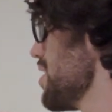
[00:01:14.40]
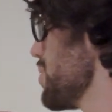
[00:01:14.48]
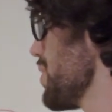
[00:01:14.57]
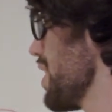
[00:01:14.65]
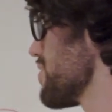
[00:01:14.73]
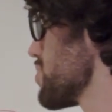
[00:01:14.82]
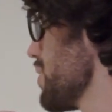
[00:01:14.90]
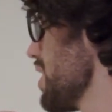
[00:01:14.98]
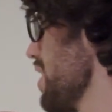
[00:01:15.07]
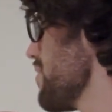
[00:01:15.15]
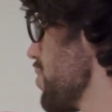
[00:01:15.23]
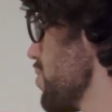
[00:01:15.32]
We have
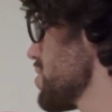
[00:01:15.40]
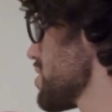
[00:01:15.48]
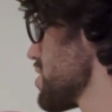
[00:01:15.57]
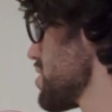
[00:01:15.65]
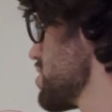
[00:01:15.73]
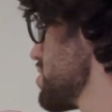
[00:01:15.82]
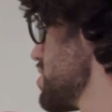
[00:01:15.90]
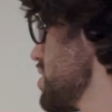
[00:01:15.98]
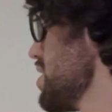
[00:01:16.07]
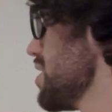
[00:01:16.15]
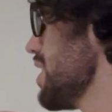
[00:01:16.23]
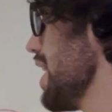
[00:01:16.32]
28 volts,
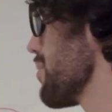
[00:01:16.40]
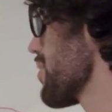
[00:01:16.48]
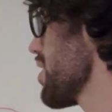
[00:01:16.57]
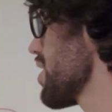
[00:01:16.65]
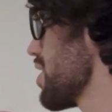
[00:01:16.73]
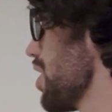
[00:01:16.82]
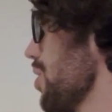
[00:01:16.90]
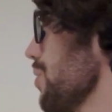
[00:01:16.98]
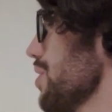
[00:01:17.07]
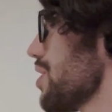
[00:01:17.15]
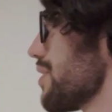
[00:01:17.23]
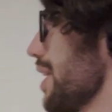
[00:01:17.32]
and we're gonna
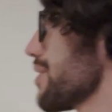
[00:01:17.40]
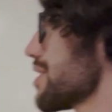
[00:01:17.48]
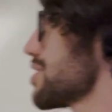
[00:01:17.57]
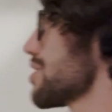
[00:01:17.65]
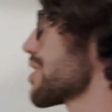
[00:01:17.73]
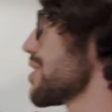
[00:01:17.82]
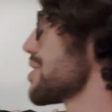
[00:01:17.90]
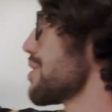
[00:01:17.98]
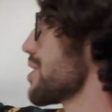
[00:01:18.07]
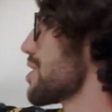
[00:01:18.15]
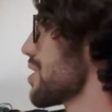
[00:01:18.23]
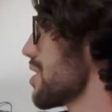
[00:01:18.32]
go around the circuit. So
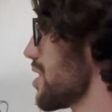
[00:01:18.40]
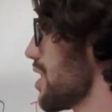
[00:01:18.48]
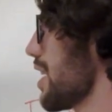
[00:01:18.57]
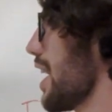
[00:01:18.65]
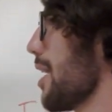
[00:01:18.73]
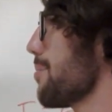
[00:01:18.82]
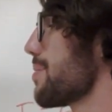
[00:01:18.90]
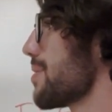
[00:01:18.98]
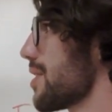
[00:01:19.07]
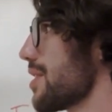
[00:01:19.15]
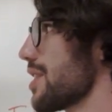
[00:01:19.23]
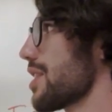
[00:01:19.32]
this, the amp,
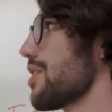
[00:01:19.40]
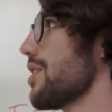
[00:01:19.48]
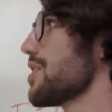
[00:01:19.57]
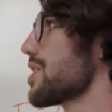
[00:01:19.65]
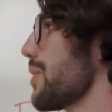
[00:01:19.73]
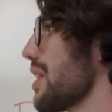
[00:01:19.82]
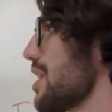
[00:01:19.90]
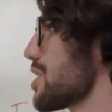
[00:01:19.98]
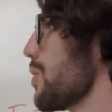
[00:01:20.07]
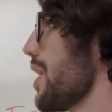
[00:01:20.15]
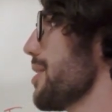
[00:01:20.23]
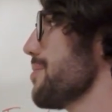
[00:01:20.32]
or the current is going this
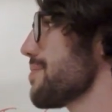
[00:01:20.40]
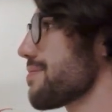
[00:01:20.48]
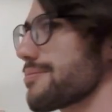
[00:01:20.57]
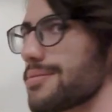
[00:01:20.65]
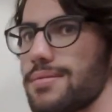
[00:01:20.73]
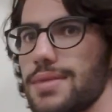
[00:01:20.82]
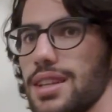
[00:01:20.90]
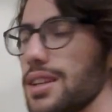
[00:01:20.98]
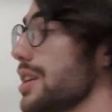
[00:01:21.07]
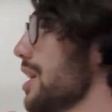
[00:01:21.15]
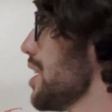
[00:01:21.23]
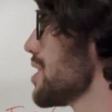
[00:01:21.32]
way,
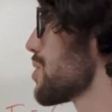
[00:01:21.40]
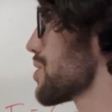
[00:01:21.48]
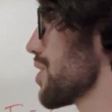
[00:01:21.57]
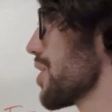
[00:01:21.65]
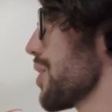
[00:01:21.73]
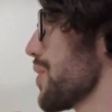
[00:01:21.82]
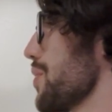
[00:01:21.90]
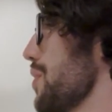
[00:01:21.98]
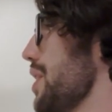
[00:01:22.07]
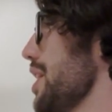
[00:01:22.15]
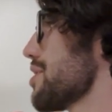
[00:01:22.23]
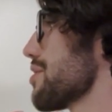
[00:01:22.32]
so it's gonna go
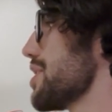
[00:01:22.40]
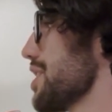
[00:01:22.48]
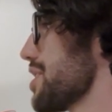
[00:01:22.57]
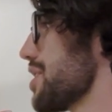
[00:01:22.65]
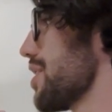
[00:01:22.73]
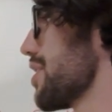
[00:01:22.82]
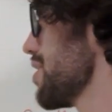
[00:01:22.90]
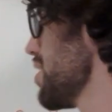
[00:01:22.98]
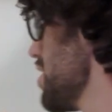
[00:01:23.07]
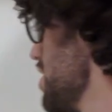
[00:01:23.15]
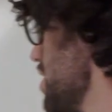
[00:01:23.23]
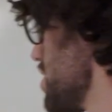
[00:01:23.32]
through this resistor.
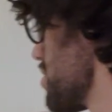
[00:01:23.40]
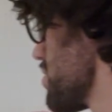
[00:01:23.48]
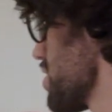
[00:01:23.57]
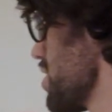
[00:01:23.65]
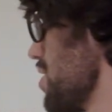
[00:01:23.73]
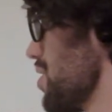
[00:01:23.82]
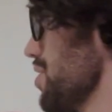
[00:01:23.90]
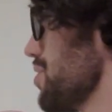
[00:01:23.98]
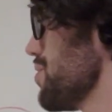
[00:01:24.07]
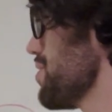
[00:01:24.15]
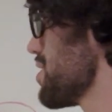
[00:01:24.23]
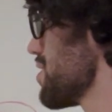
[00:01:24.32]
So it's gonna
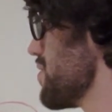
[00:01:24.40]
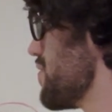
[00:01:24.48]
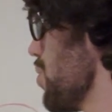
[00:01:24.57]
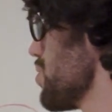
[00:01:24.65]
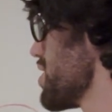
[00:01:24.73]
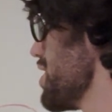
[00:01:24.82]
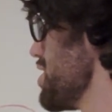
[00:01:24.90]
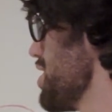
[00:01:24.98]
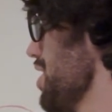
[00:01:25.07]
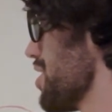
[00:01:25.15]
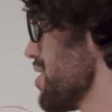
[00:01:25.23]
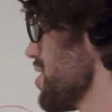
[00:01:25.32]
lose voltage
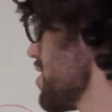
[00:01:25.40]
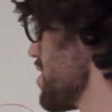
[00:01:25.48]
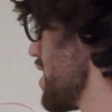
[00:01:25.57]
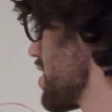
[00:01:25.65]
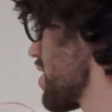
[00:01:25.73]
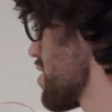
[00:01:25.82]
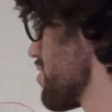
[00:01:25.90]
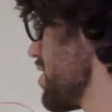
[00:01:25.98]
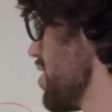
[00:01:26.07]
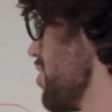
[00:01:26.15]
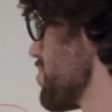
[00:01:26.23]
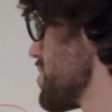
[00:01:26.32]
here at the
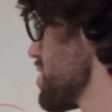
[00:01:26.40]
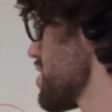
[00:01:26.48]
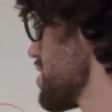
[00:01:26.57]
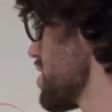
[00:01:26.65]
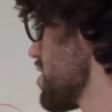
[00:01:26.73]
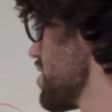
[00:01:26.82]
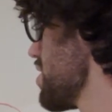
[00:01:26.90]
three ohm resistor.